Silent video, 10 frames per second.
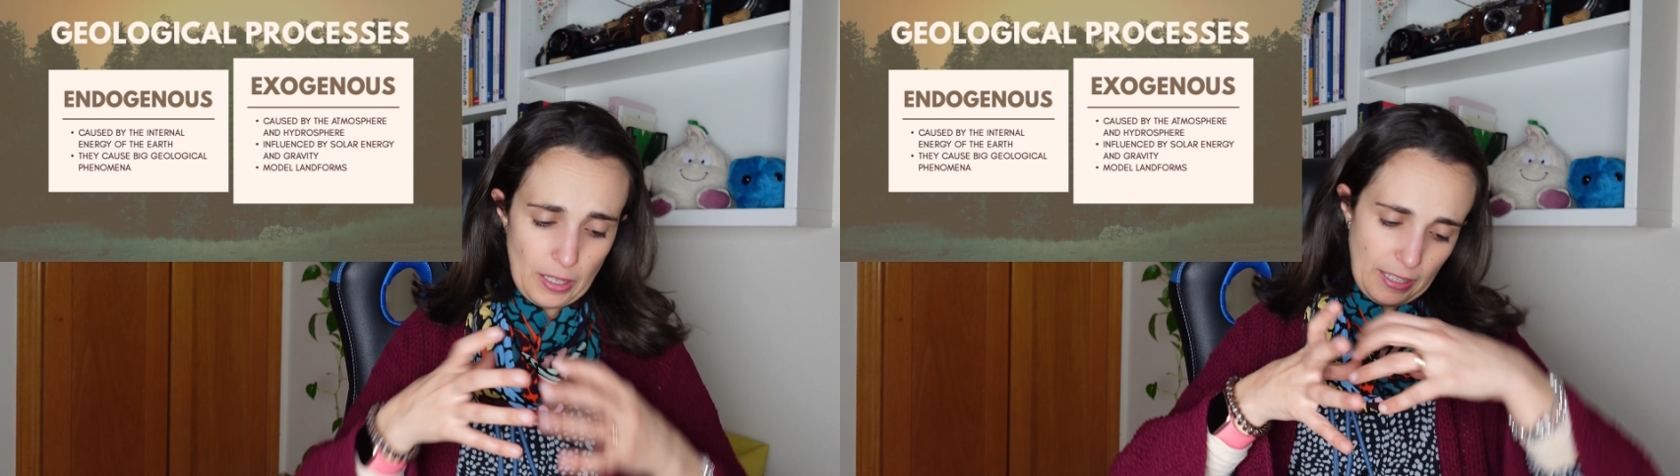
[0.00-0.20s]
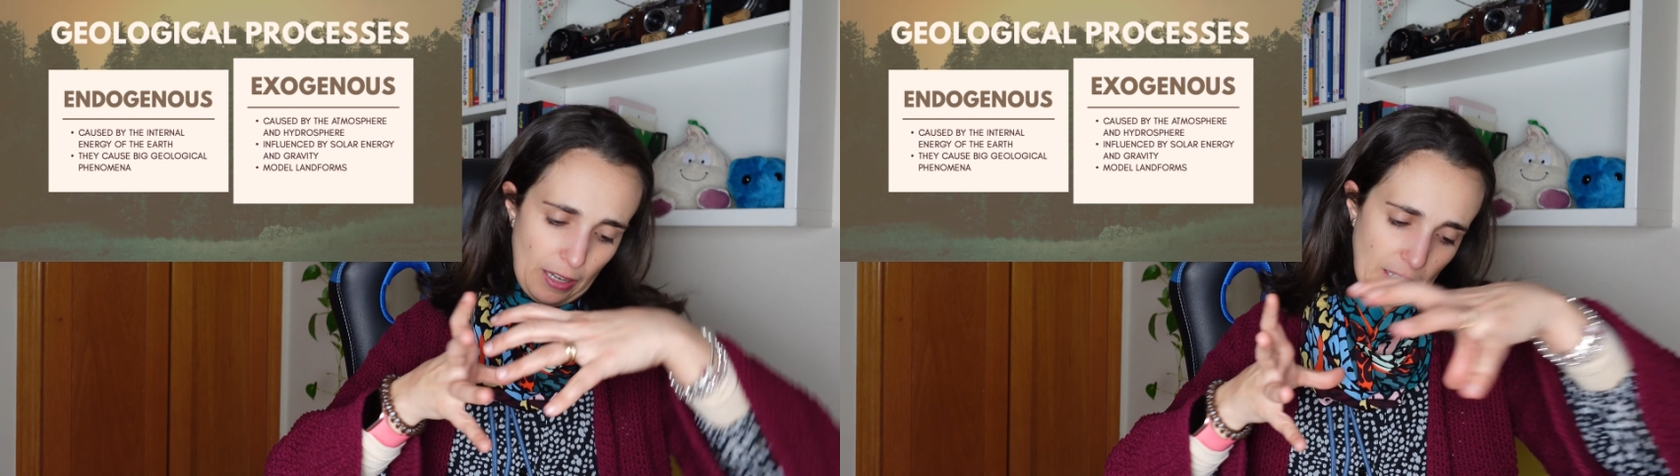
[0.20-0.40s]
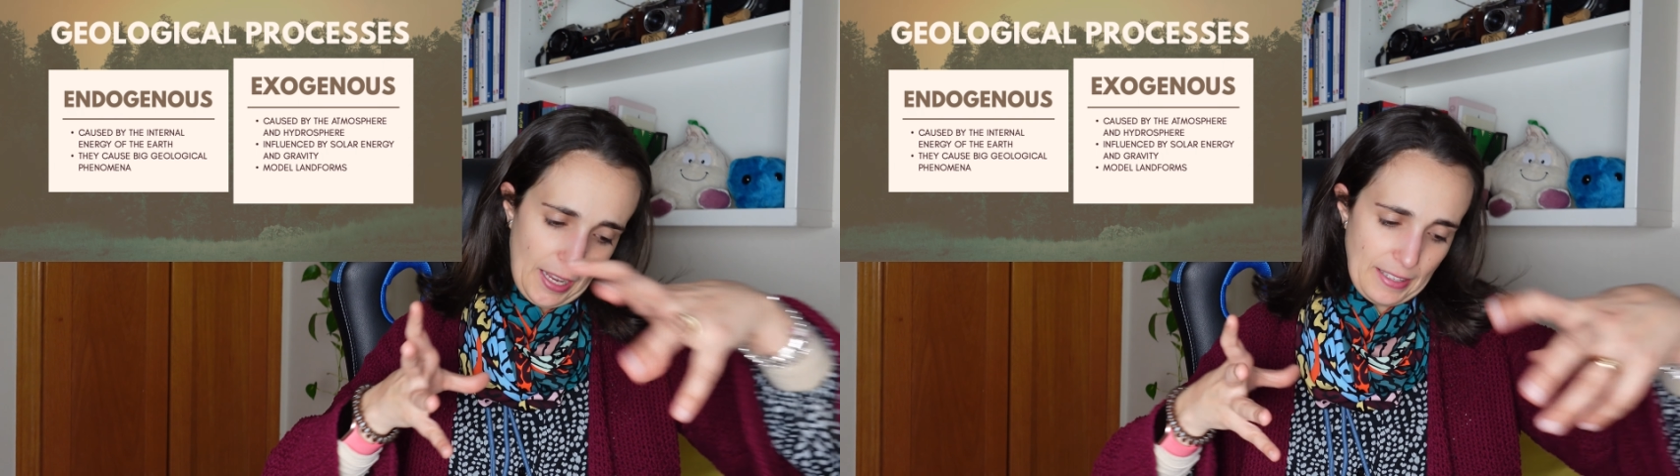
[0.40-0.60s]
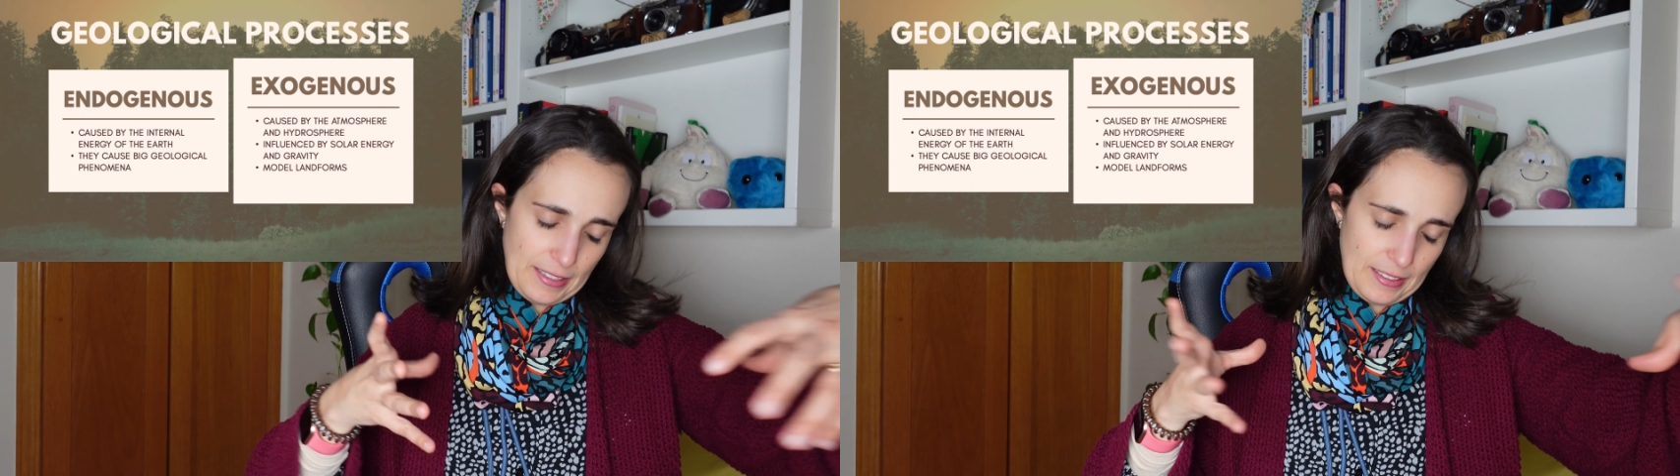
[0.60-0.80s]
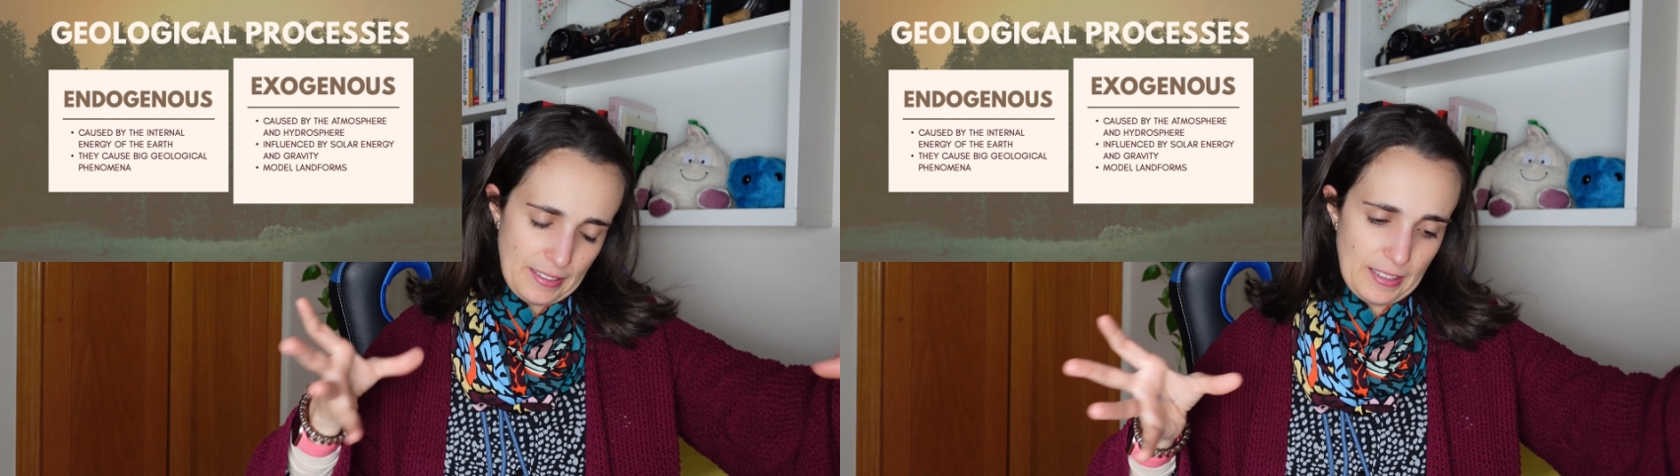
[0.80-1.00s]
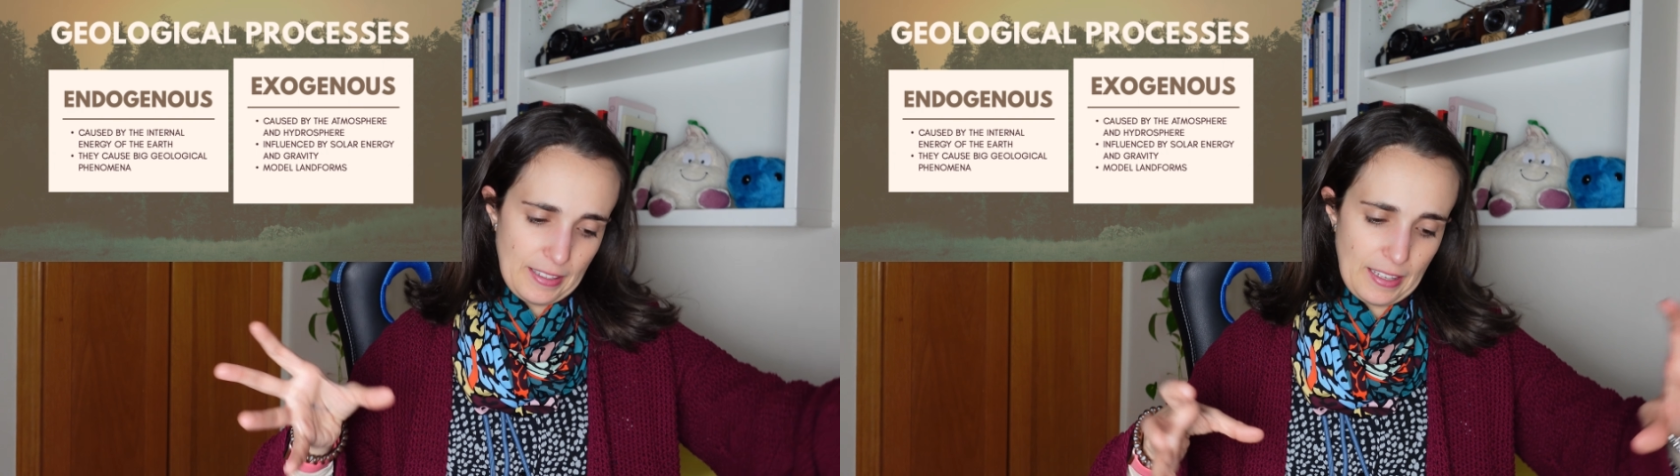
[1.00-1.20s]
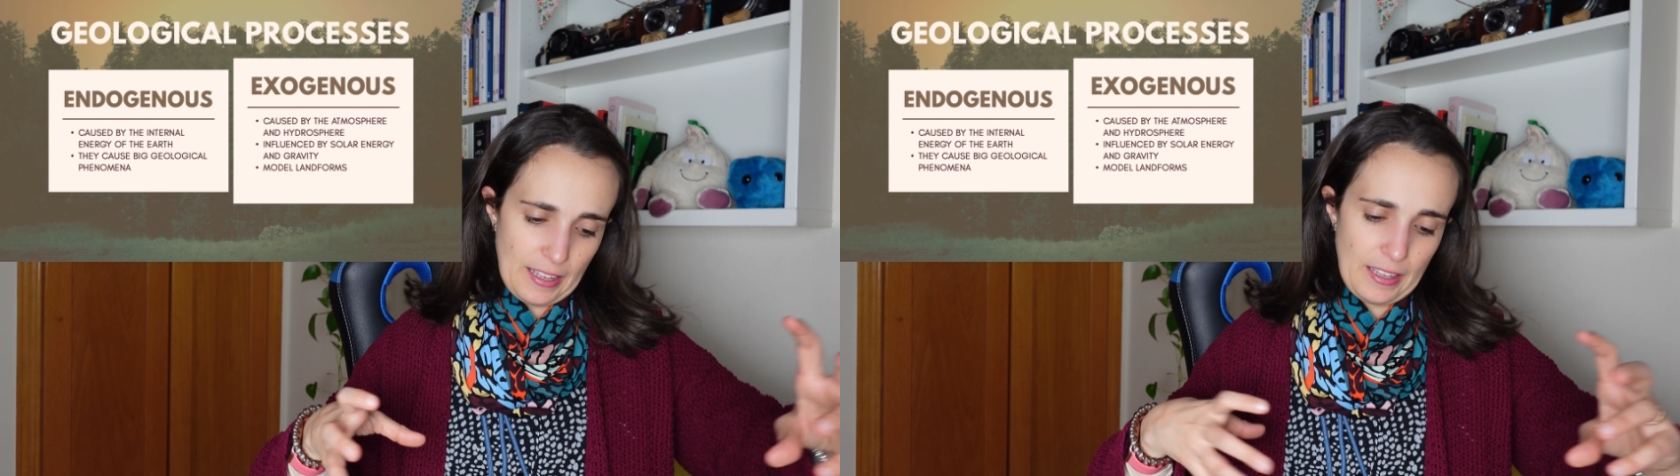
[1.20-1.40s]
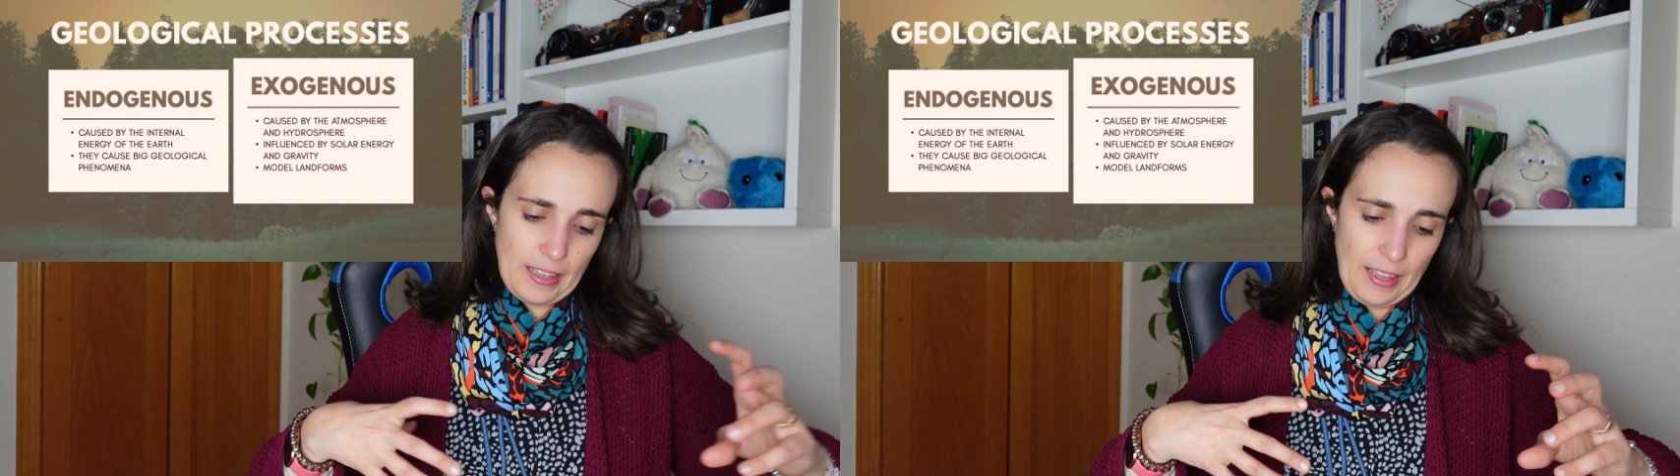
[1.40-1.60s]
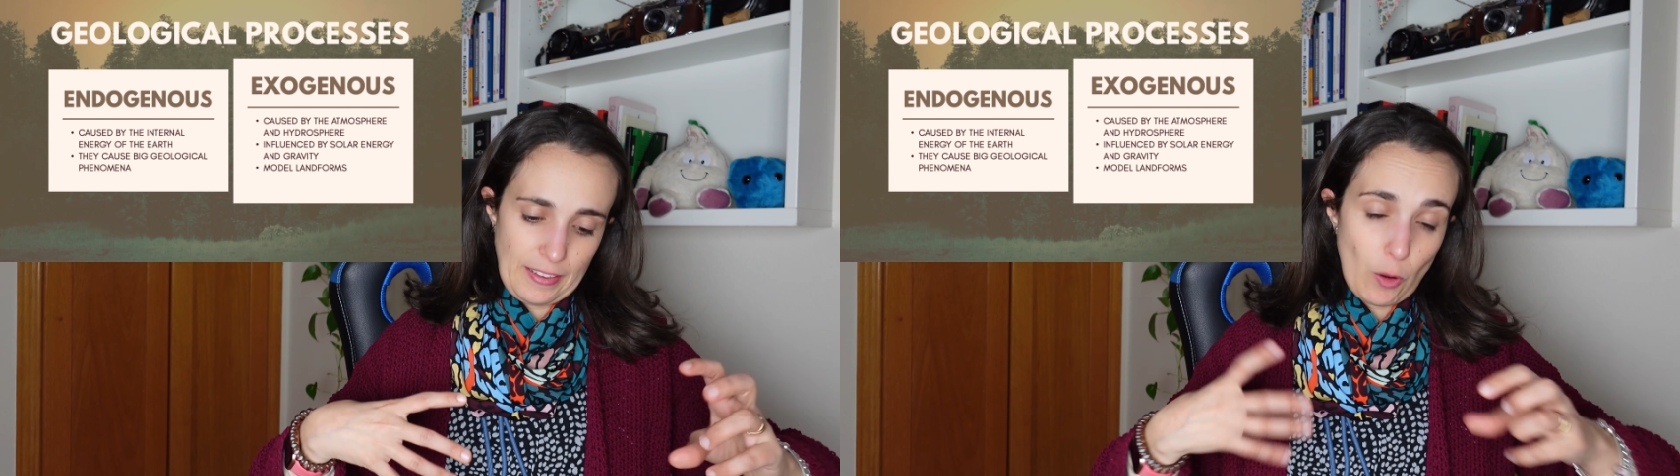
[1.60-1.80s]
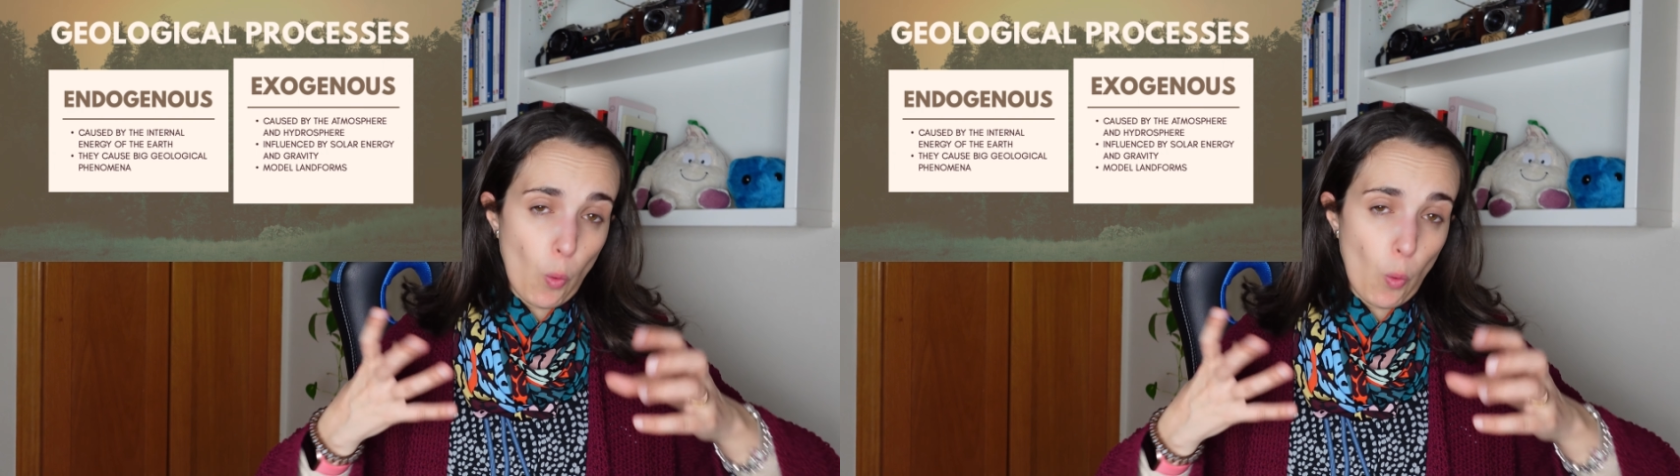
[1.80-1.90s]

the